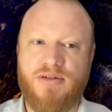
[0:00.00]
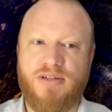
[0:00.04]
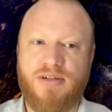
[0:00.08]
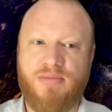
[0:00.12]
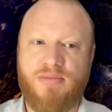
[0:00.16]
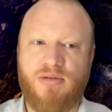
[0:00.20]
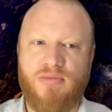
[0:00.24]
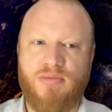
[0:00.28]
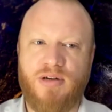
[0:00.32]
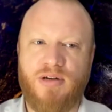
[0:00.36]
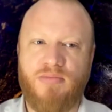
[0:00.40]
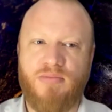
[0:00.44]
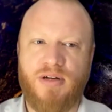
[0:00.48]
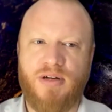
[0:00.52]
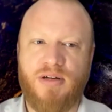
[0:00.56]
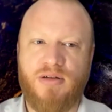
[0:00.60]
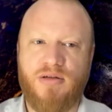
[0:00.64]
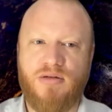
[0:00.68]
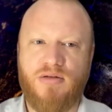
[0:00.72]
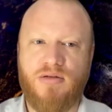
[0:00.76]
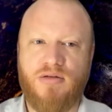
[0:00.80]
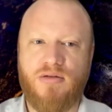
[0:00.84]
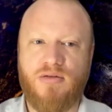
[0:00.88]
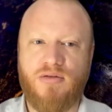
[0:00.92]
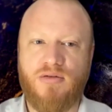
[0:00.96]
implemented by
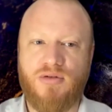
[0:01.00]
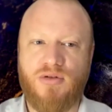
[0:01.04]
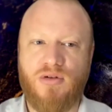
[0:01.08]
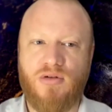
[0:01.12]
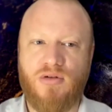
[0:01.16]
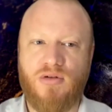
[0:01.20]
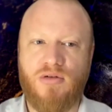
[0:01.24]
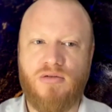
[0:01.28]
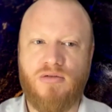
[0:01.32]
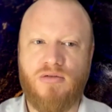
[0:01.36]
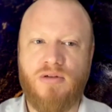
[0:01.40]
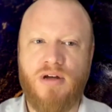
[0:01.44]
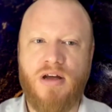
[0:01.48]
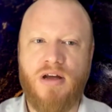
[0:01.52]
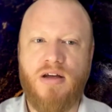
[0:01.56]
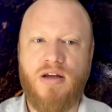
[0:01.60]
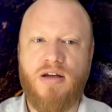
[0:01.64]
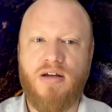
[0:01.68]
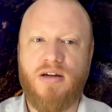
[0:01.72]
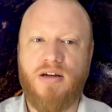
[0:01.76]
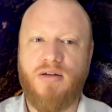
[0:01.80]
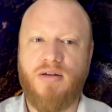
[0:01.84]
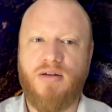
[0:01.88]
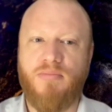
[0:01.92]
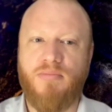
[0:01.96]
Q control
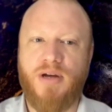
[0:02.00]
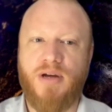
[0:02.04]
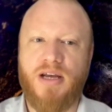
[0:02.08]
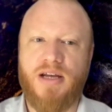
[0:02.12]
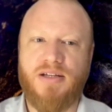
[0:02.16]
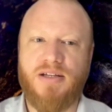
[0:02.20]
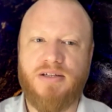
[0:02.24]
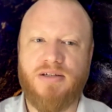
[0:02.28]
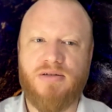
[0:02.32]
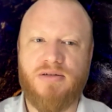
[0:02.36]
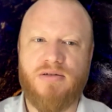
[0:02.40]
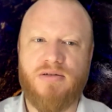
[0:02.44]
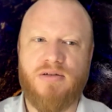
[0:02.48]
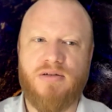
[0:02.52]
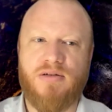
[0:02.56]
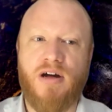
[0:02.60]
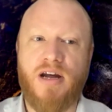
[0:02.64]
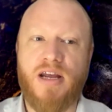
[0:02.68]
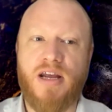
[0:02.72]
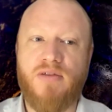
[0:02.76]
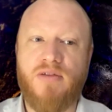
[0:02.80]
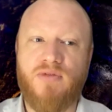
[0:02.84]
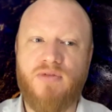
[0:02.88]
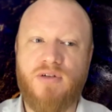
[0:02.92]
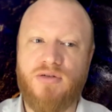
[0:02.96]
compared to
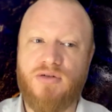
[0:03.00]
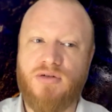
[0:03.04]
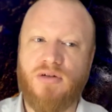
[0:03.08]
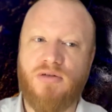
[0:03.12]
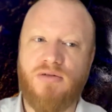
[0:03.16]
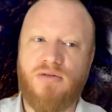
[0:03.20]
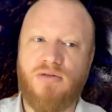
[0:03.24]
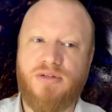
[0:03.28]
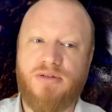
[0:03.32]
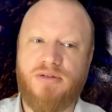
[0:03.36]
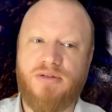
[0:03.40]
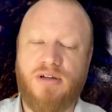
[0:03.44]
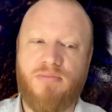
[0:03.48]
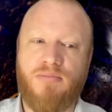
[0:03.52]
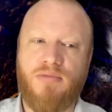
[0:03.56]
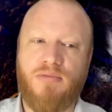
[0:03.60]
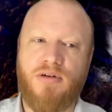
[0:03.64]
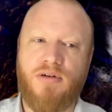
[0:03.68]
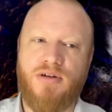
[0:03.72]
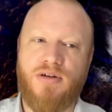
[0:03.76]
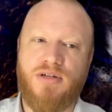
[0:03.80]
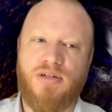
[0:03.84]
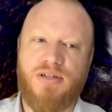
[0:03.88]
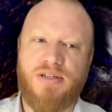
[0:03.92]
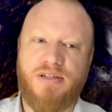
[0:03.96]
naive controls
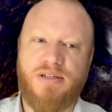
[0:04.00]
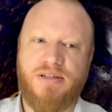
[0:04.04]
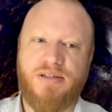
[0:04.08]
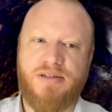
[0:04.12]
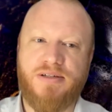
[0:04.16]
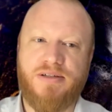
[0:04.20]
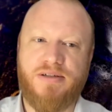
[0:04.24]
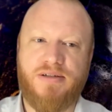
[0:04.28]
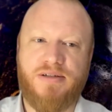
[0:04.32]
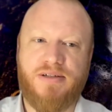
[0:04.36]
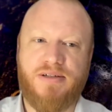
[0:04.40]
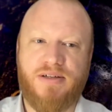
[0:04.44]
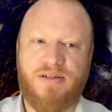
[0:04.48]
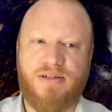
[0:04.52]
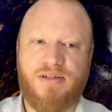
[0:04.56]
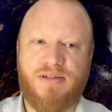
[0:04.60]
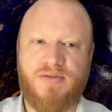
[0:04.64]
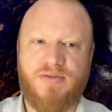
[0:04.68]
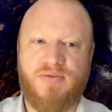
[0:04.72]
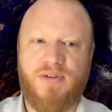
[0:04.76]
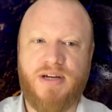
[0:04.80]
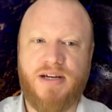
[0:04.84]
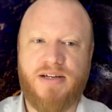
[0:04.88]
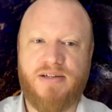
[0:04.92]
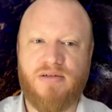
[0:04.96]
approaches such as
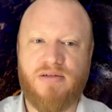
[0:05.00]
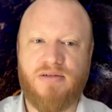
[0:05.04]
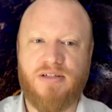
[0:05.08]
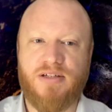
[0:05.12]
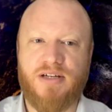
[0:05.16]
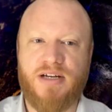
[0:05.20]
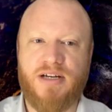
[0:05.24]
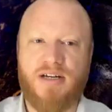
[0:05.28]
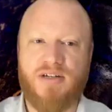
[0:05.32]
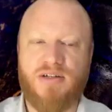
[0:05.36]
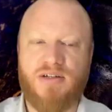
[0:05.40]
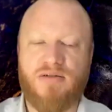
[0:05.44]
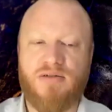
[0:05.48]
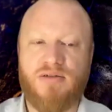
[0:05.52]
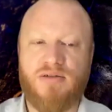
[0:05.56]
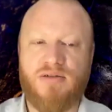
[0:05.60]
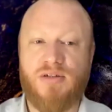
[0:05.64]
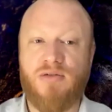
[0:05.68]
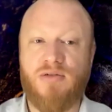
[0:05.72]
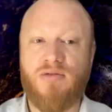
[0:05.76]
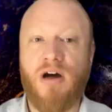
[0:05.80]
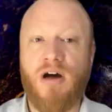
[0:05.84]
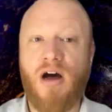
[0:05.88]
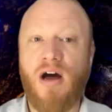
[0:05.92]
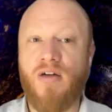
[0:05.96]
phase alternation,
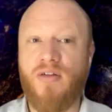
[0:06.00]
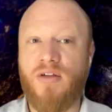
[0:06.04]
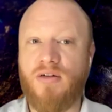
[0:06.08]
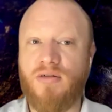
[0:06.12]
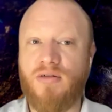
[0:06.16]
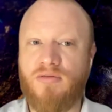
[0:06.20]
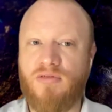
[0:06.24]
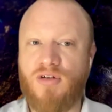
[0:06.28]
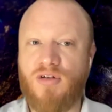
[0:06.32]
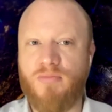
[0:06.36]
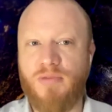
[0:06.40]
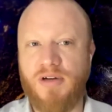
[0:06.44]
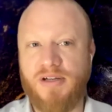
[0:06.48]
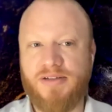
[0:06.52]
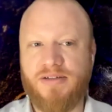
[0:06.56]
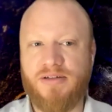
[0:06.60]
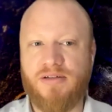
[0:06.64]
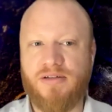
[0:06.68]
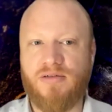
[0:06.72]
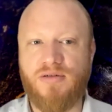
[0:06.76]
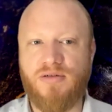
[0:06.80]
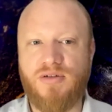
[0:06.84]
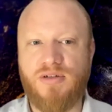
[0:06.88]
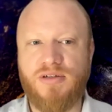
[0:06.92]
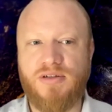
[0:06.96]
so other robust
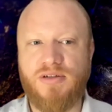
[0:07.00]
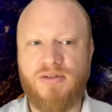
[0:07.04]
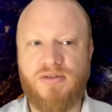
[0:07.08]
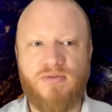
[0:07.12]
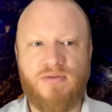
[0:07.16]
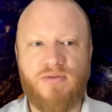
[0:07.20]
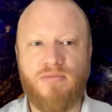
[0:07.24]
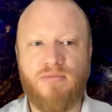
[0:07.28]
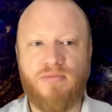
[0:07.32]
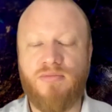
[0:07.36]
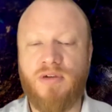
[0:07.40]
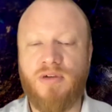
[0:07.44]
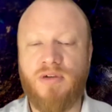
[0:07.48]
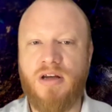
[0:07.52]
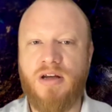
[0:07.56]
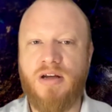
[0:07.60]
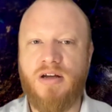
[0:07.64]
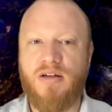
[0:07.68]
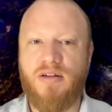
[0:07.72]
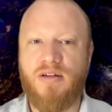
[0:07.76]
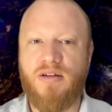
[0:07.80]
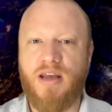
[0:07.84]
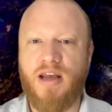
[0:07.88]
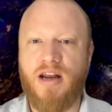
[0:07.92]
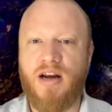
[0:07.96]
solutions from
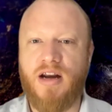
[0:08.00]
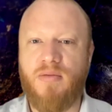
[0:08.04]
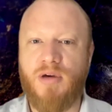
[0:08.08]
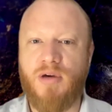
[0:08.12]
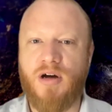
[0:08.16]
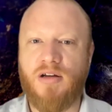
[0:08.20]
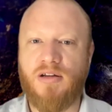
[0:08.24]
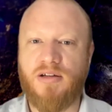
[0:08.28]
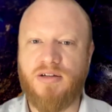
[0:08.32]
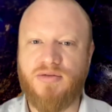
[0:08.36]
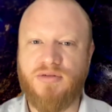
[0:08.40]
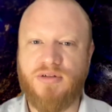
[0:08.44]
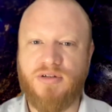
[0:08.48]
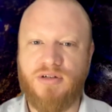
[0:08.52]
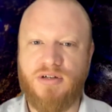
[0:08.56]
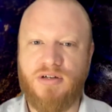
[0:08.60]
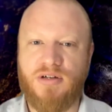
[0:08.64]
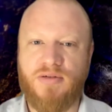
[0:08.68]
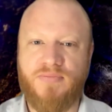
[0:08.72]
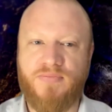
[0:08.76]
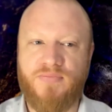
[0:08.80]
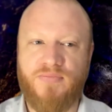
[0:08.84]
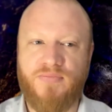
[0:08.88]
the NMR literature?